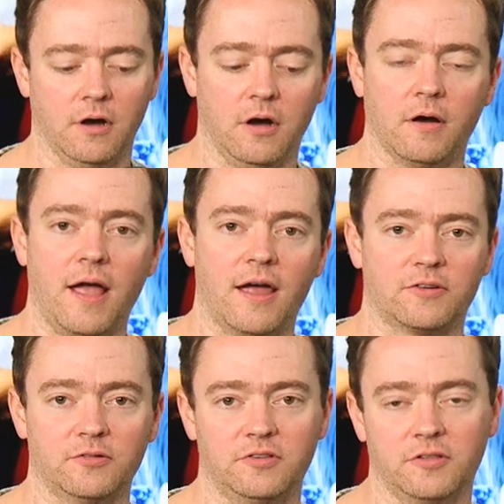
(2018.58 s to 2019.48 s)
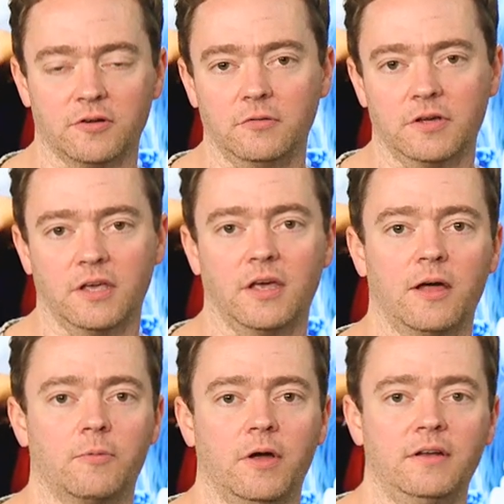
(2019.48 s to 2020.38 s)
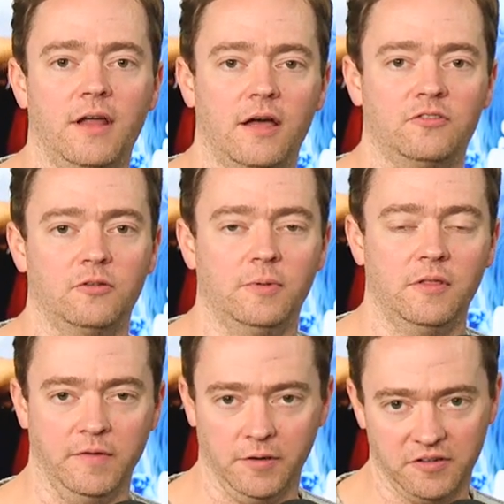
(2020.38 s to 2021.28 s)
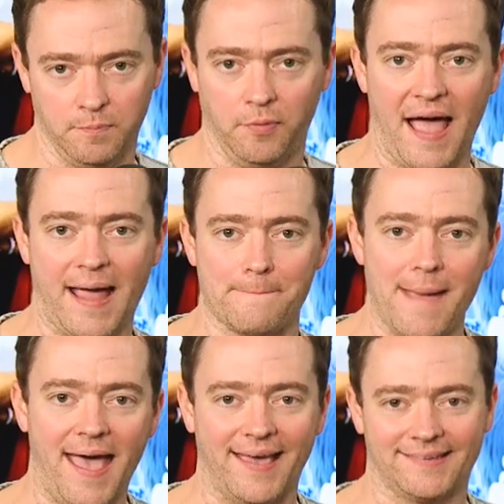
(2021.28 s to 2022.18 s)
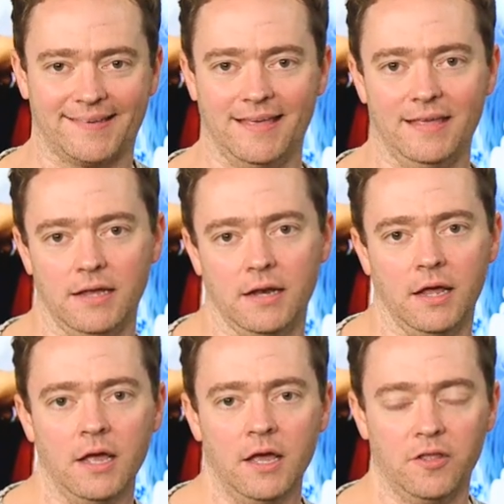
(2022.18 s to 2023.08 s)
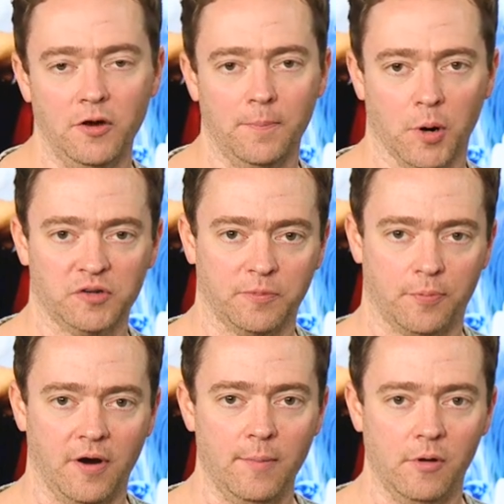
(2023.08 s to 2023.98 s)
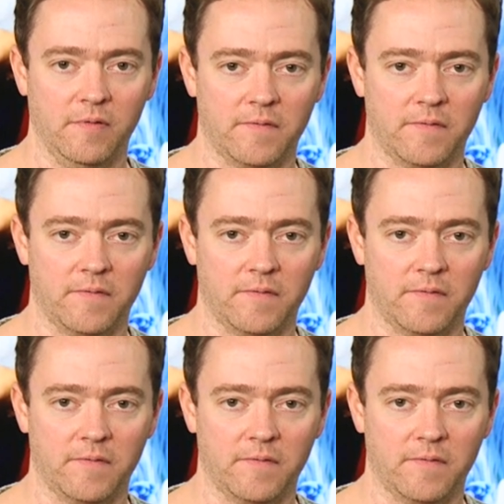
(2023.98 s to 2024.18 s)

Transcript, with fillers: are actors that they're looking at right now to be the villainous Black Mask in the new Birds of Prey movie.